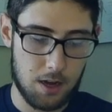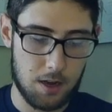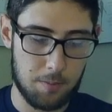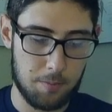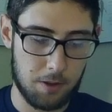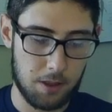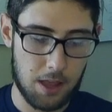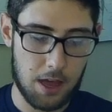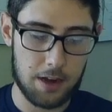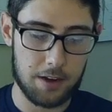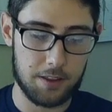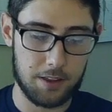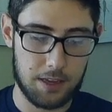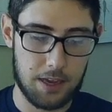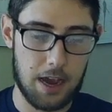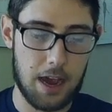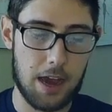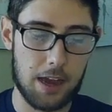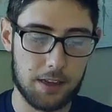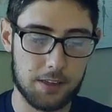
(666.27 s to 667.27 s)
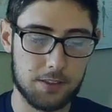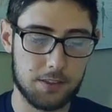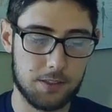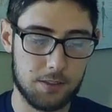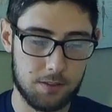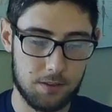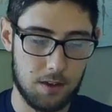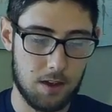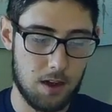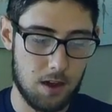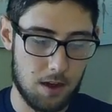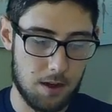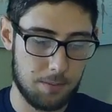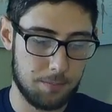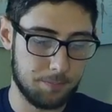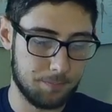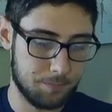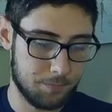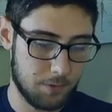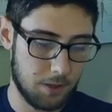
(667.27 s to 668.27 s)
a lot of the guys,
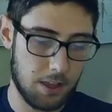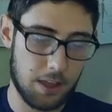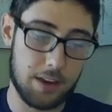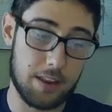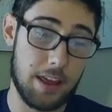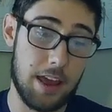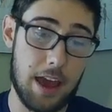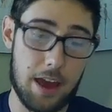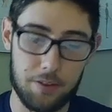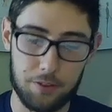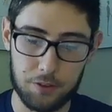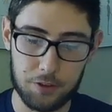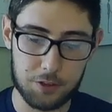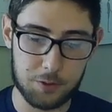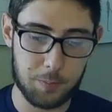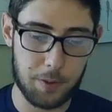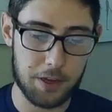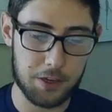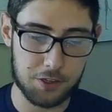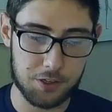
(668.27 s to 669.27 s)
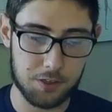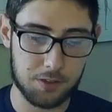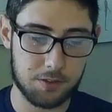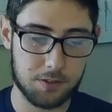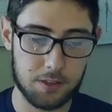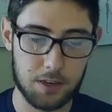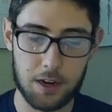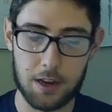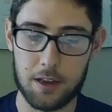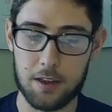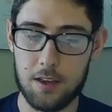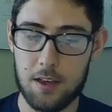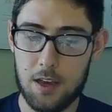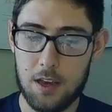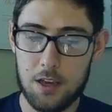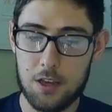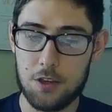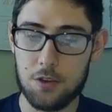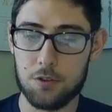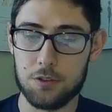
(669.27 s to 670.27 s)
a lot of the athletes, patients that I
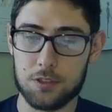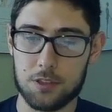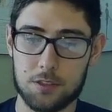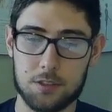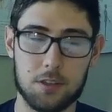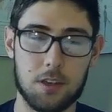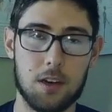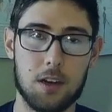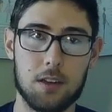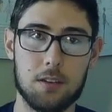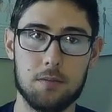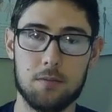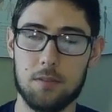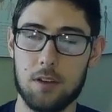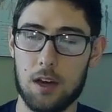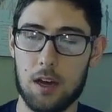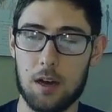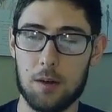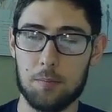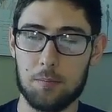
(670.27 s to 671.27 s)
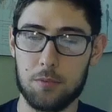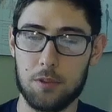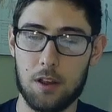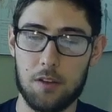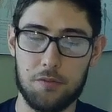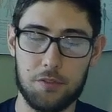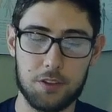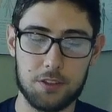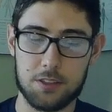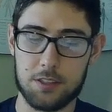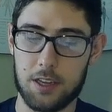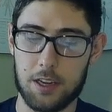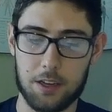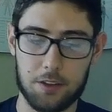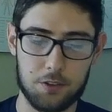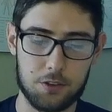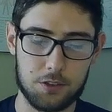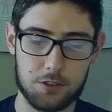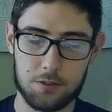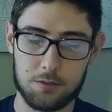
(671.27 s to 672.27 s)
use this on, love this thing. And
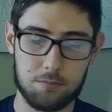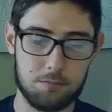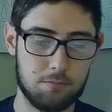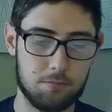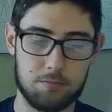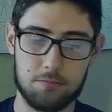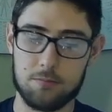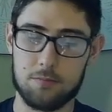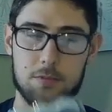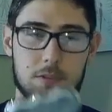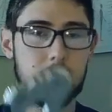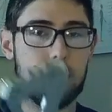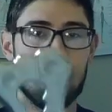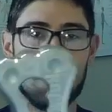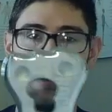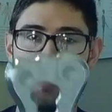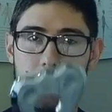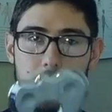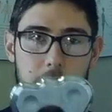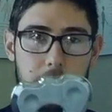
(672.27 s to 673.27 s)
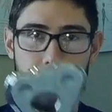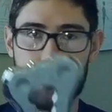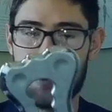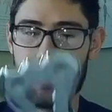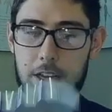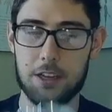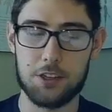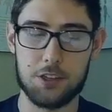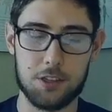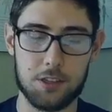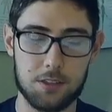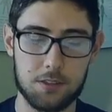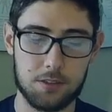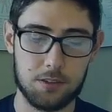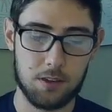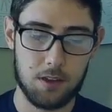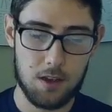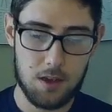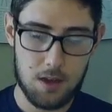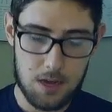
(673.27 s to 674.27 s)
there's tons of different edges
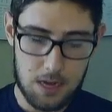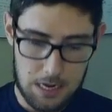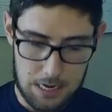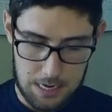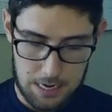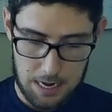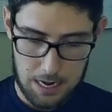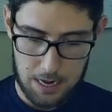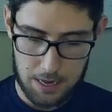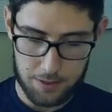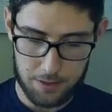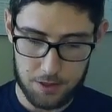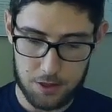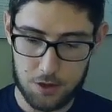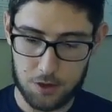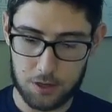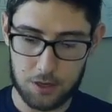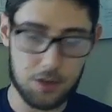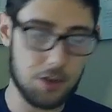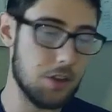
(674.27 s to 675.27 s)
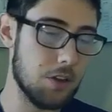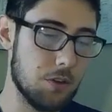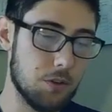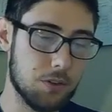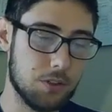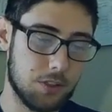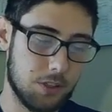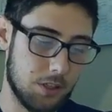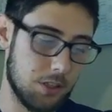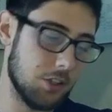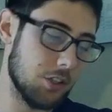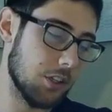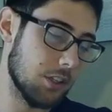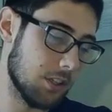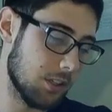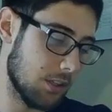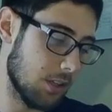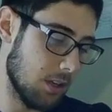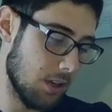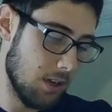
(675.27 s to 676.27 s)
that you can use to just